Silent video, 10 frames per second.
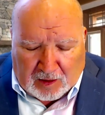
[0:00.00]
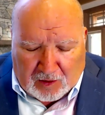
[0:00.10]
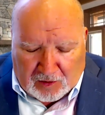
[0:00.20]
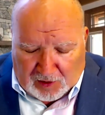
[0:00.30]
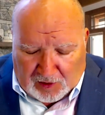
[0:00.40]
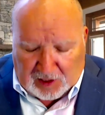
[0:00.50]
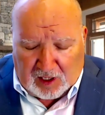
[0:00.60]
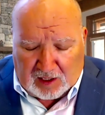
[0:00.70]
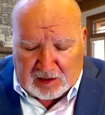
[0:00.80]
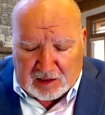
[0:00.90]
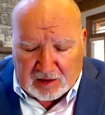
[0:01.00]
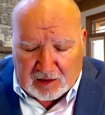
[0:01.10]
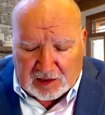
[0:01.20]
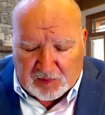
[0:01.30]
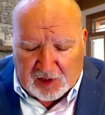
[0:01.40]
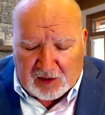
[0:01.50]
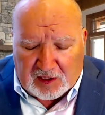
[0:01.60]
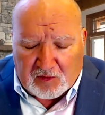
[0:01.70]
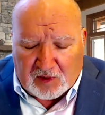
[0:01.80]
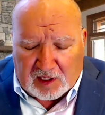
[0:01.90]
Oh, great God, great spirit,
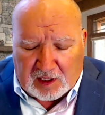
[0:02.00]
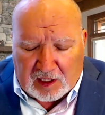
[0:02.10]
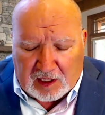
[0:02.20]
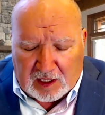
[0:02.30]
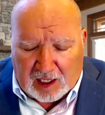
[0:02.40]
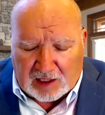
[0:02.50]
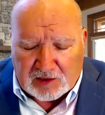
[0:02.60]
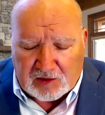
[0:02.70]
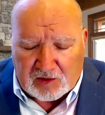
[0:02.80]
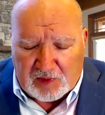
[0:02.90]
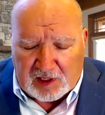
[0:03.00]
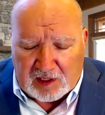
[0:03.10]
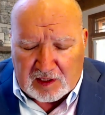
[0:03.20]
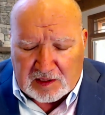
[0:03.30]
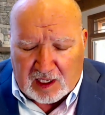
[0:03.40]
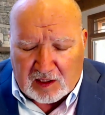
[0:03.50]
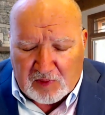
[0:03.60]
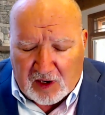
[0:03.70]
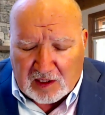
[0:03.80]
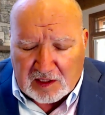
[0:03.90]
we ask you to be down
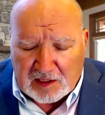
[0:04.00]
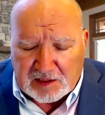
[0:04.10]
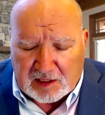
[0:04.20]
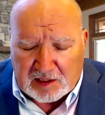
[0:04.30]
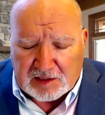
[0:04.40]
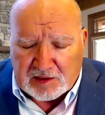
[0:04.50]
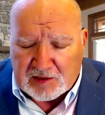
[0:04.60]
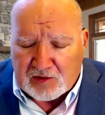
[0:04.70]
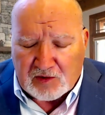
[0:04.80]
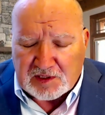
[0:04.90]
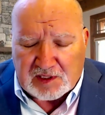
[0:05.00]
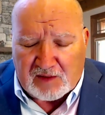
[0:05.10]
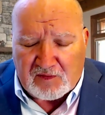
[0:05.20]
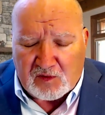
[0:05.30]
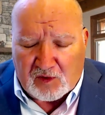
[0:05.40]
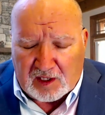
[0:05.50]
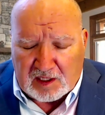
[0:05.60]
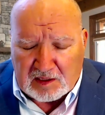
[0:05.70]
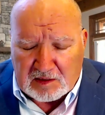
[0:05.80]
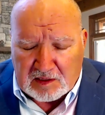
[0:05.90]
upon us, in us and through us in every way,
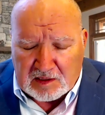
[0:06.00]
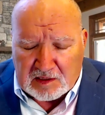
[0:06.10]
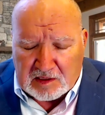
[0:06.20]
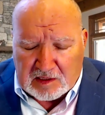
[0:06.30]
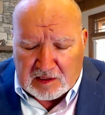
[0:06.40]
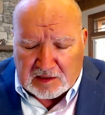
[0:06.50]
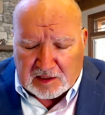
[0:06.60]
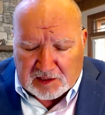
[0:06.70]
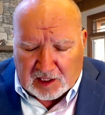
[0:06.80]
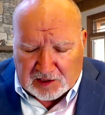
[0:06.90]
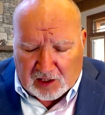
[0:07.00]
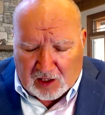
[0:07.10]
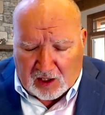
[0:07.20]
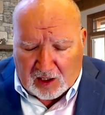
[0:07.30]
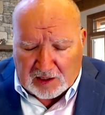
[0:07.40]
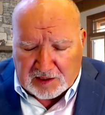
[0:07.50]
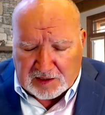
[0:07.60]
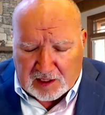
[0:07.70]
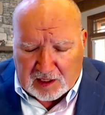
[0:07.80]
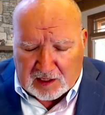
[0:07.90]
to touch our
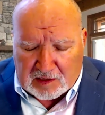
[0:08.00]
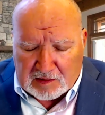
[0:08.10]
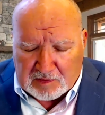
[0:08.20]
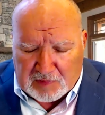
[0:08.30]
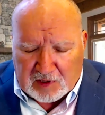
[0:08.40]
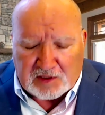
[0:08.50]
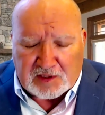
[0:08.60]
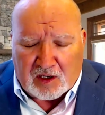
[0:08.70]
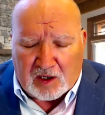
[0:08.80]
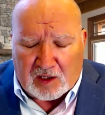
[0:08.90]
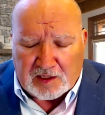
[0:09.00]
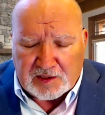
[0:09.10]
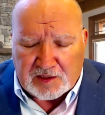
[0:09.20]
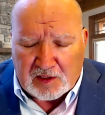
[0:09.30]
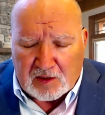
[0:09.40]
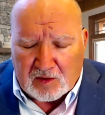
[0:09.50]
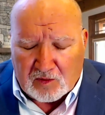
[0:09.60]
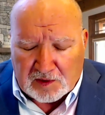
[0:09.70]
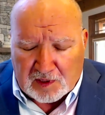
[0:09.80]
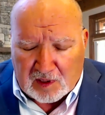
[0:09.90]
hearts and pierce our hearts
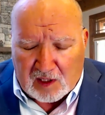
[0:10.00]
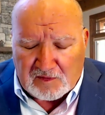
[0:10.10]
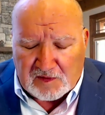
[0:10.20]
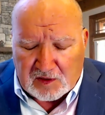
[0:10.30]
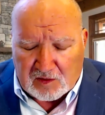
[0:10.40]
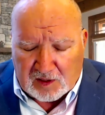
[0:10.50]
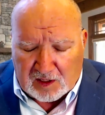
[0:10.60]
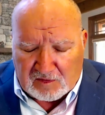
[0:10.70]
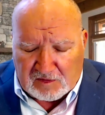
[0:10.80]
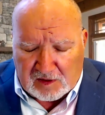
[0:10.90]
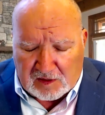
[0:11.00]
with the love that you give.